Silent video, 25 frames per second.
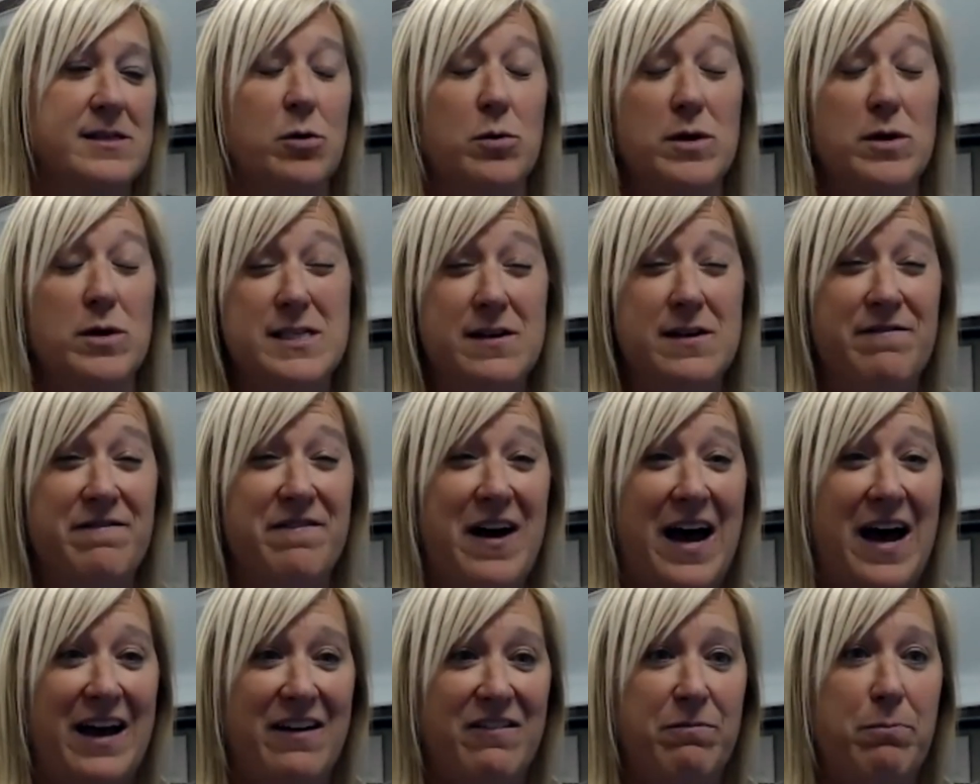So it's a
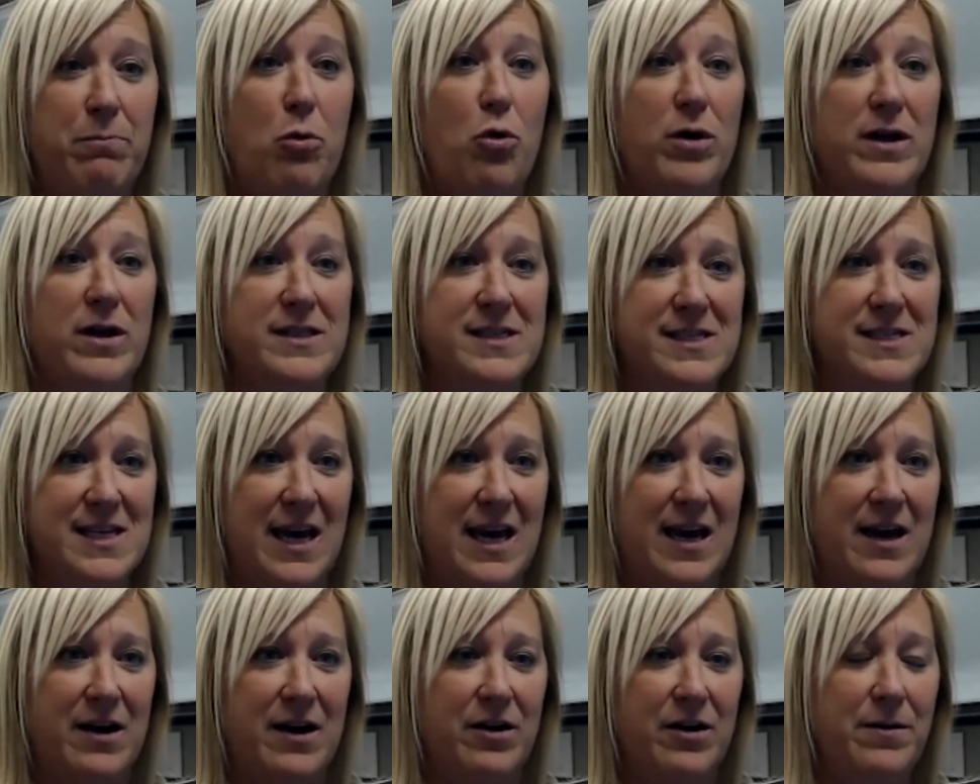5-point
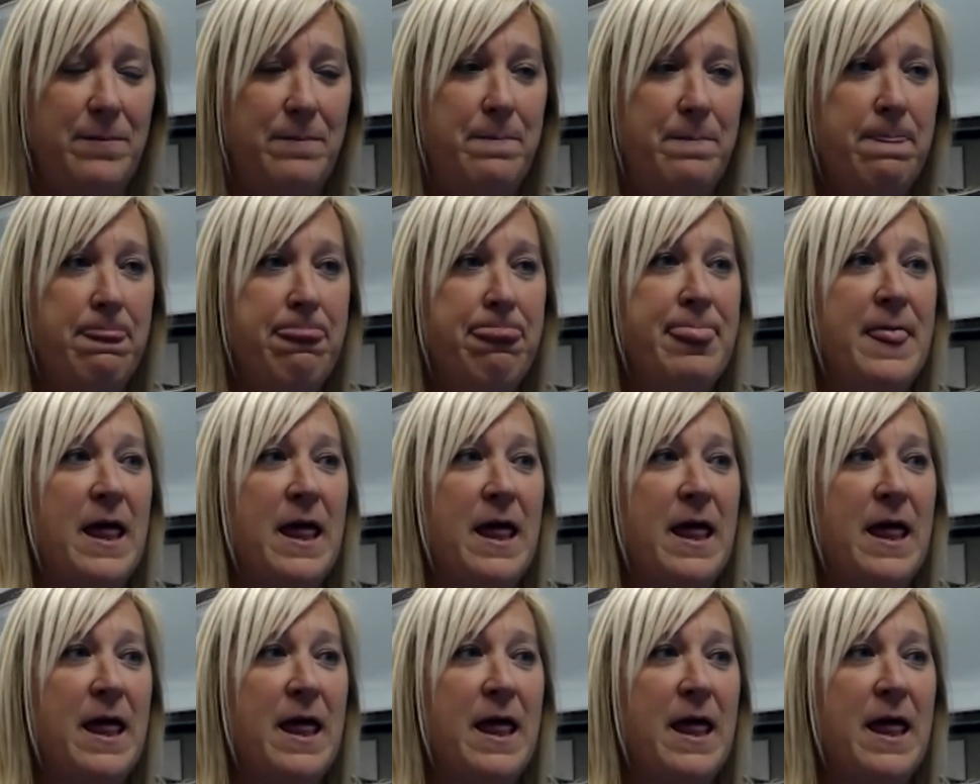scale.